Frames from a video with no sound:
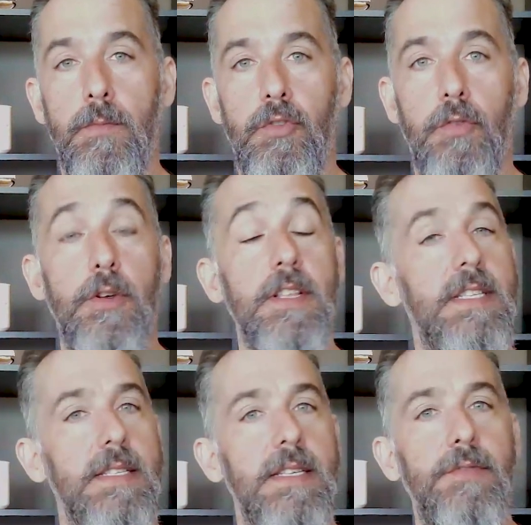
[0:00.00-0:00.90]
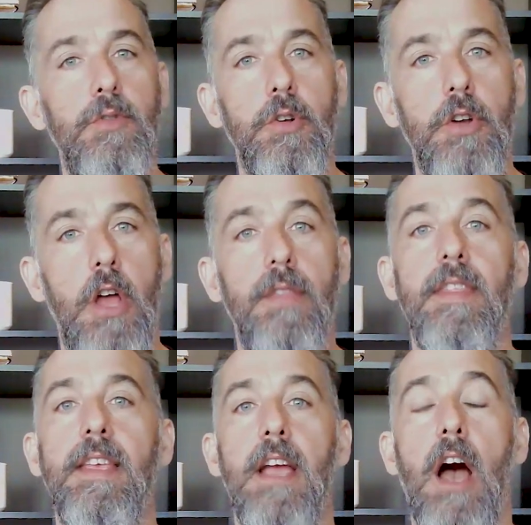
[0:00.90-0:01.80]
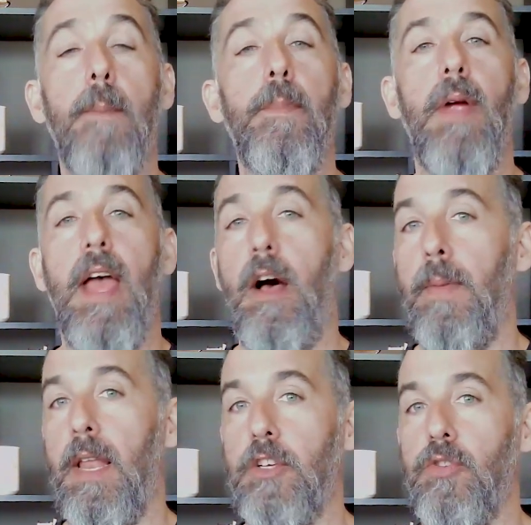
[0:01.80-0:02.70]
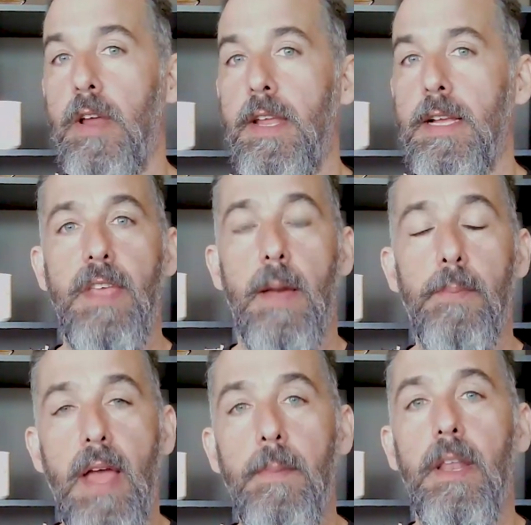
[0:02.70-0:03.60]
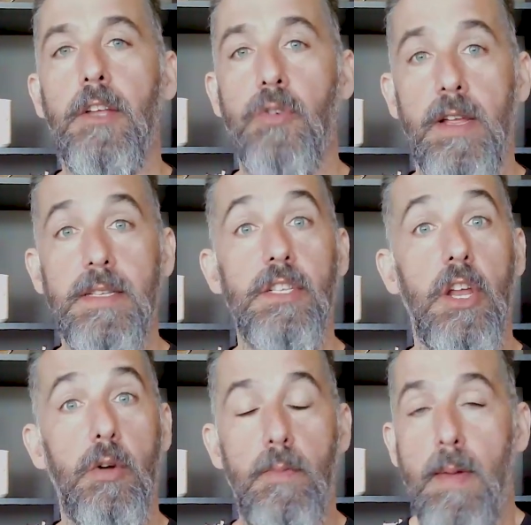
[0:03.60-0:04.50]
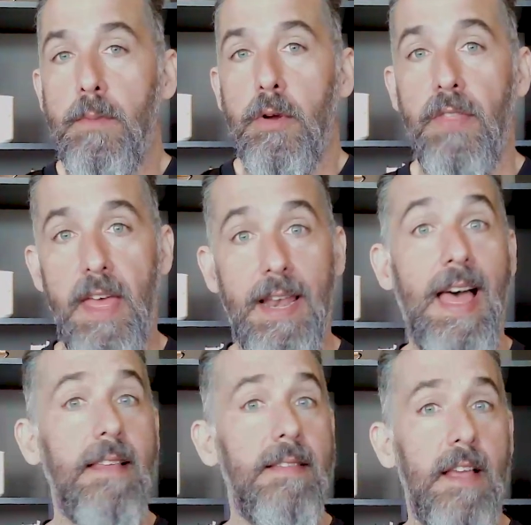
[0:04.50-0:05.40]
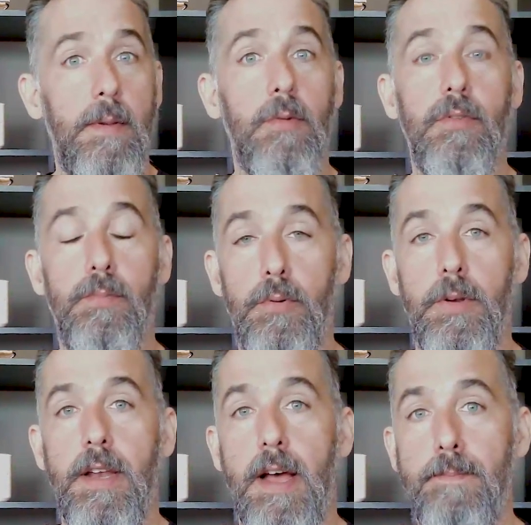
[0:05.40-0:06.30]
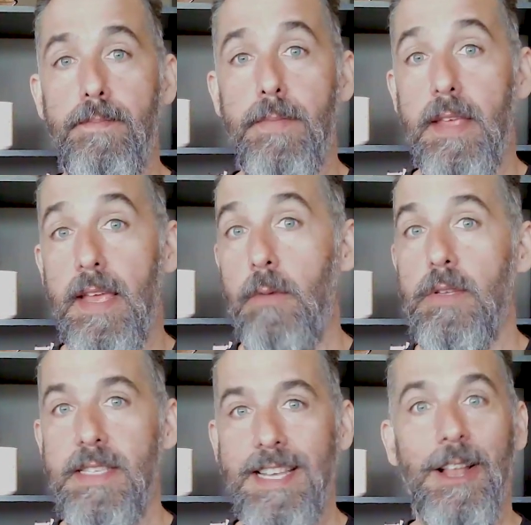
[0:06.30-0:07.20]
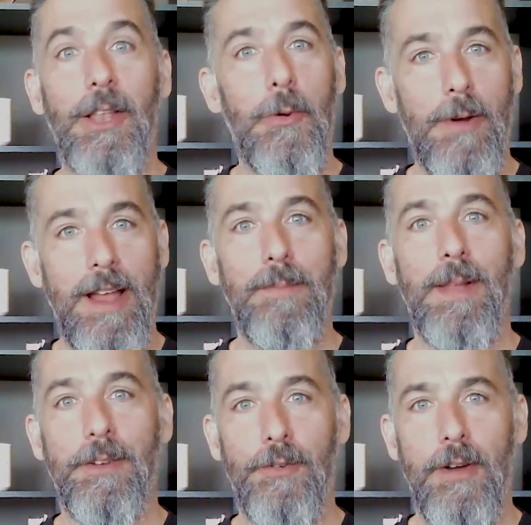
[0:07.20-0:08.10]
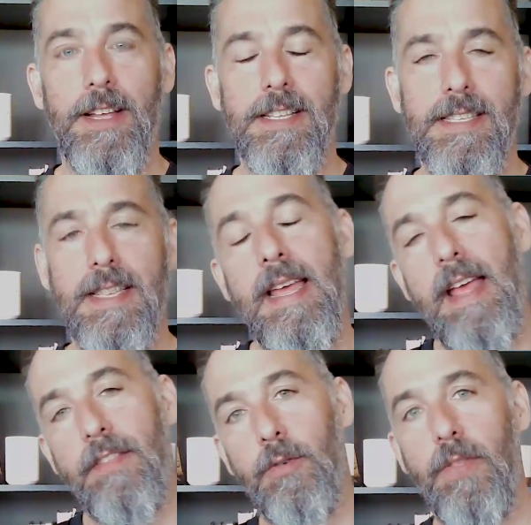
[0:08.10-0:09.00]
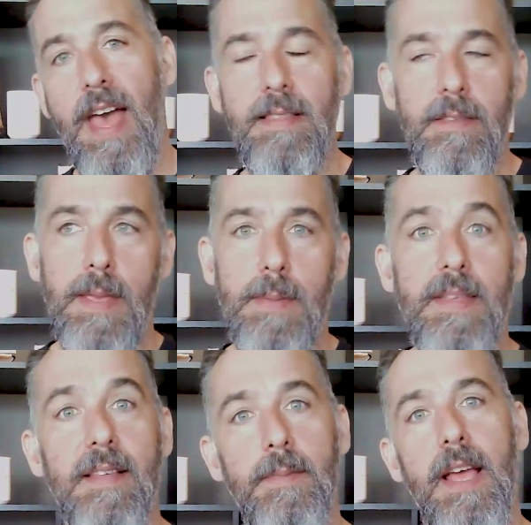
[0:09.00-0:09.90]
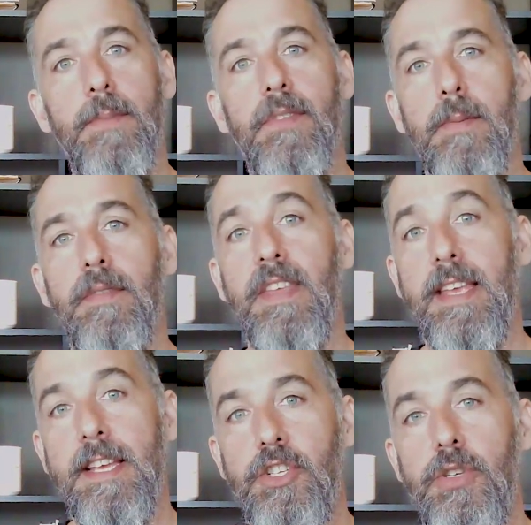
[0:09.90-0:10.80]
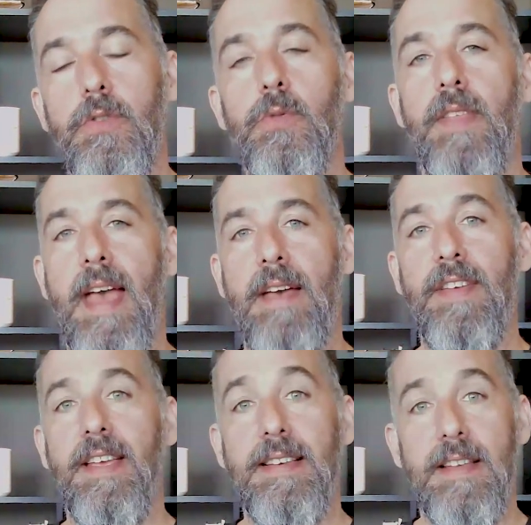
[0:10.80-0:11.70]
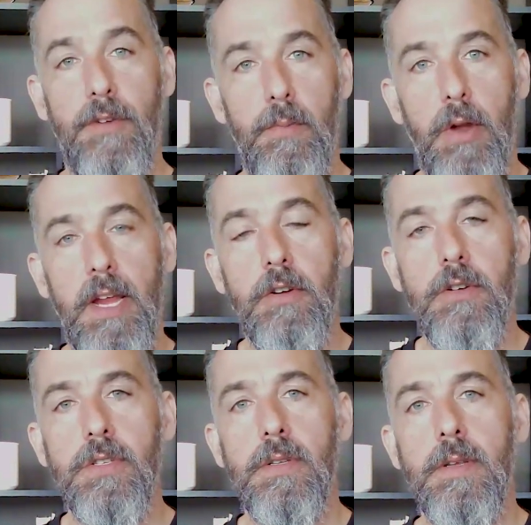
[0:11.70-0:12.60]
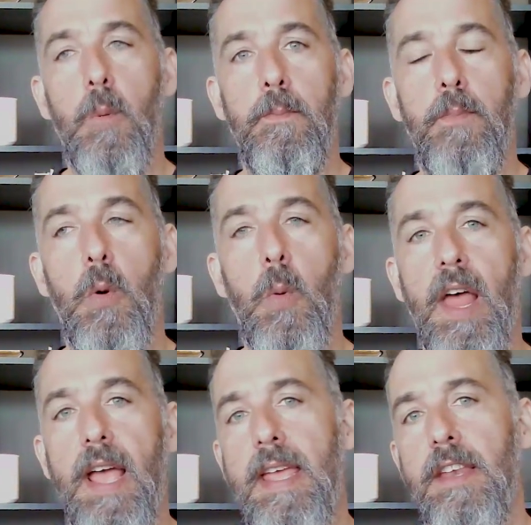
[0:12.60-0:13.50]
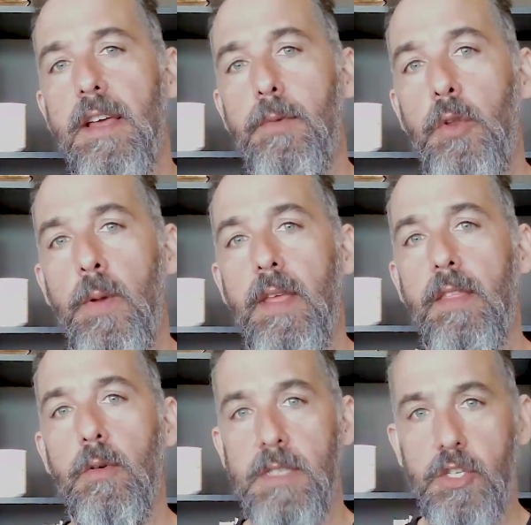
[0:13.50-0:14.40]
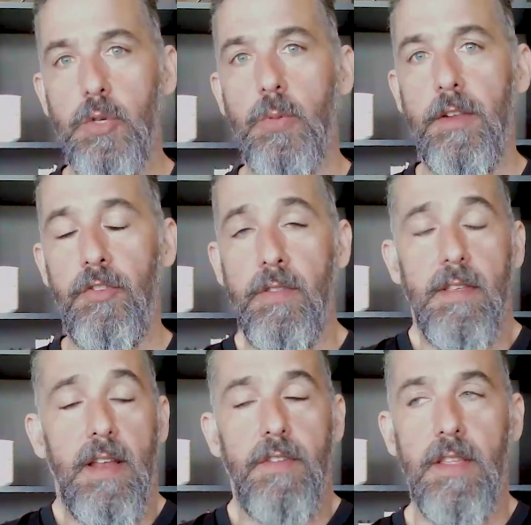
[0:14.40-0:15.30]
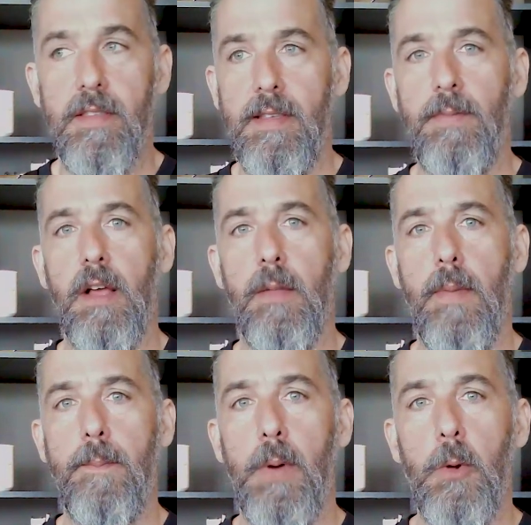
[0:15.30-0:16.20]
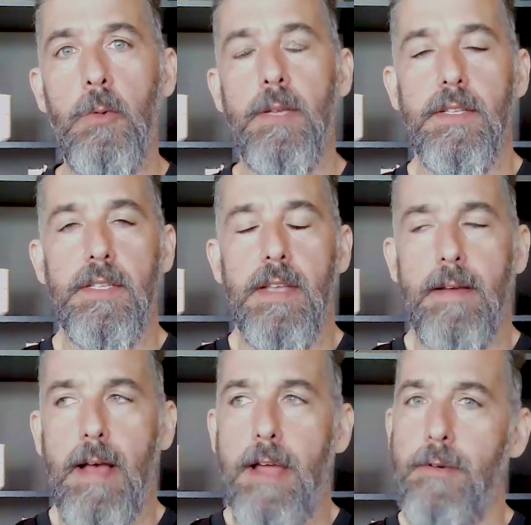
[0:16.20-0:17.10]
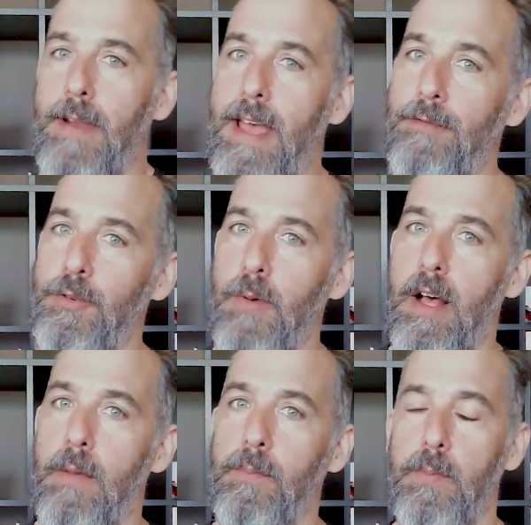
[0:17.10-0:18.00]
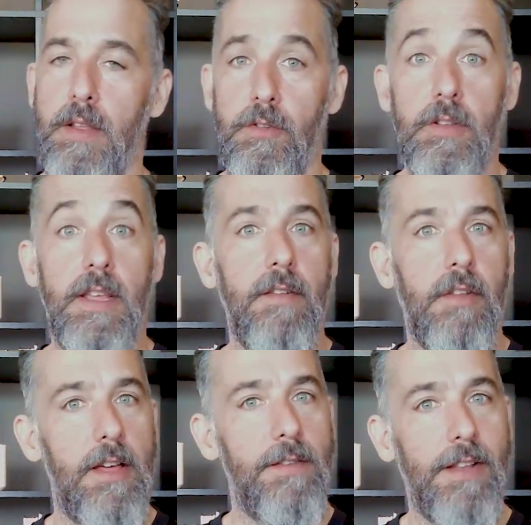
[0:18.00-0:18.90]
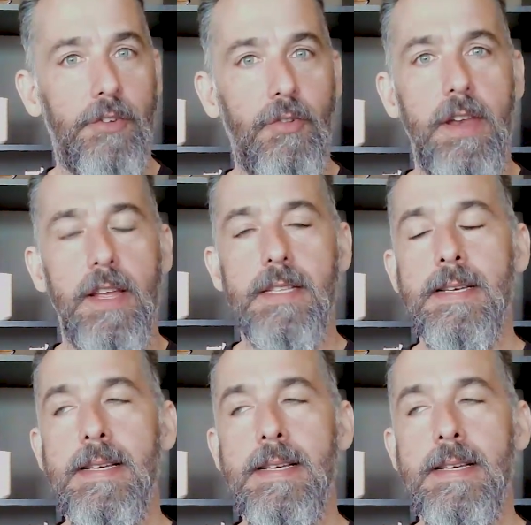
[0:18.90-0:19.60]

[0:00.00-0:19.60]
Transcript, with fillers: So for instance, if you turn on the upper helm electronics, the upper helm electronics is going to remember that last time it was booted up, it was seeing a lower helm electronics. And so that's maybe sometimes some of the issues with having different breakers. But what I end up doing in those situations, and I've done the same thing on my boat because I don't have two helms, but I certainly have a lot of electronics.